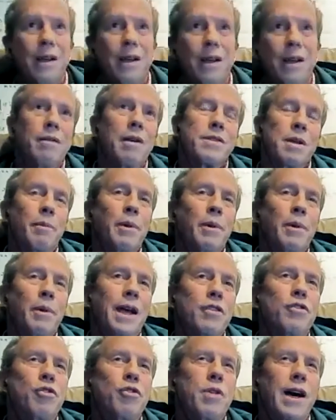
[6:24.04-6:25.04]
And
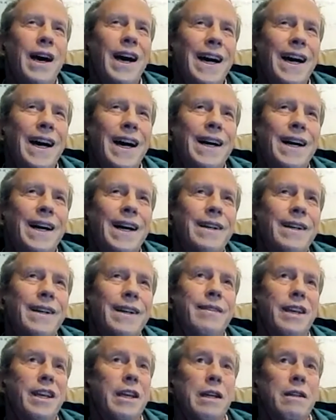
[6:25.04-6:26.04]
somebody had to do the
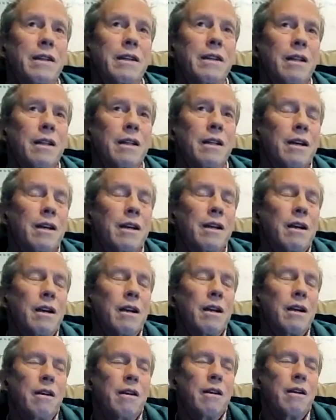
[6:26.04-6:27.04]
hard thinking. Like if
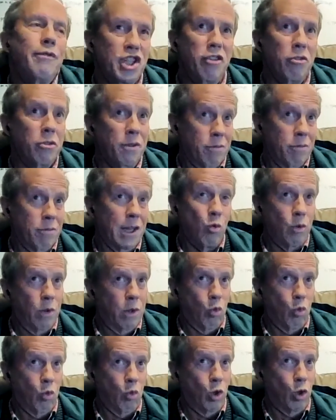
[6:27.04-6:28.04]
you're a general and say
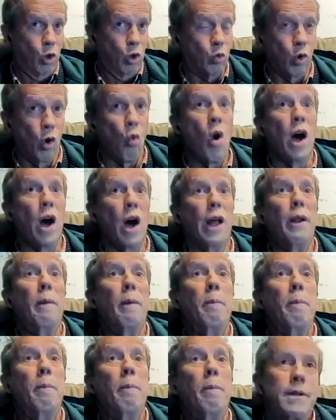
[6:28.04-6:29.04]
in World War
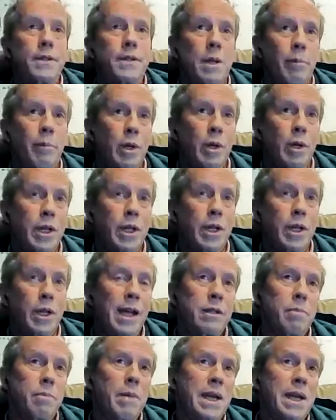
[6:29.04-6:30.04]
One,
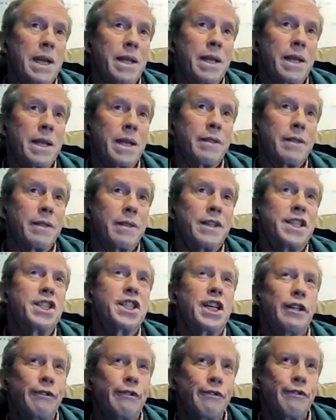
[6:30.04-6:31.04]
somebody had to make the
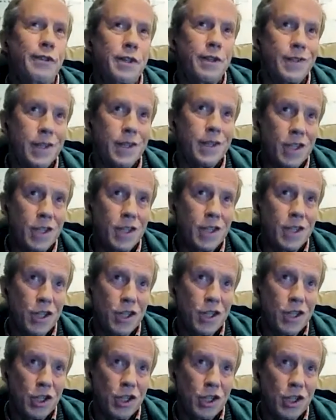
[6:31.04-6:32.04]
tough
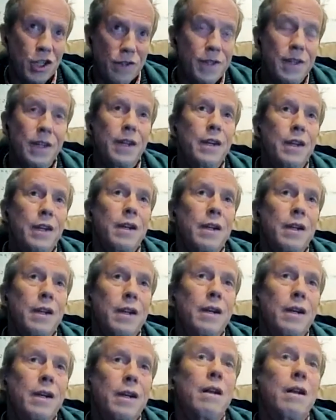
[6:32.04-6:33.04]
decisions. Like,
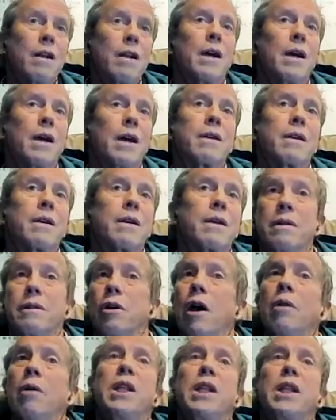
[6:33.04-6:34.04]
how
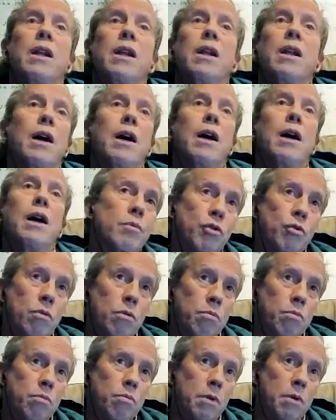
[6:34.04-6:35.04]
many lives would
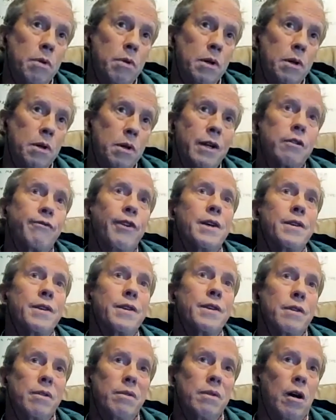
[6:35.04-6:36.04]
you
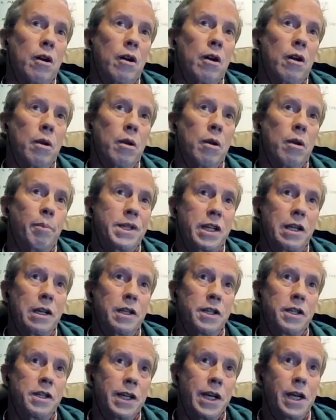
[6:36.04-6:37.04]
sacrifice on a
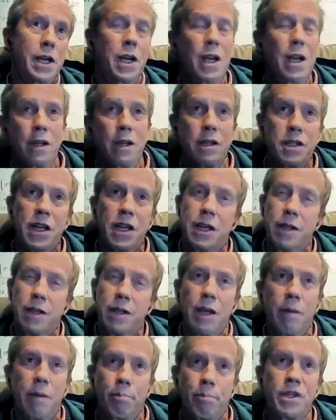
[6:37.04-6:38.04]
particular day to
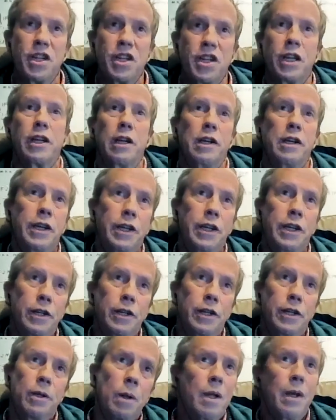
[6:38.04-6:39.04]
take that
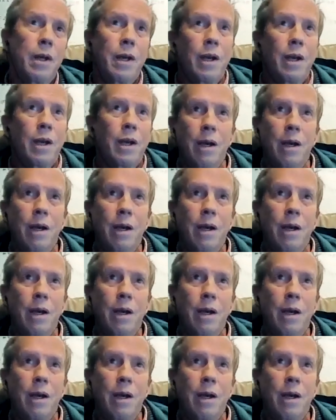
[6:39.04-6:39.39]
particular hill?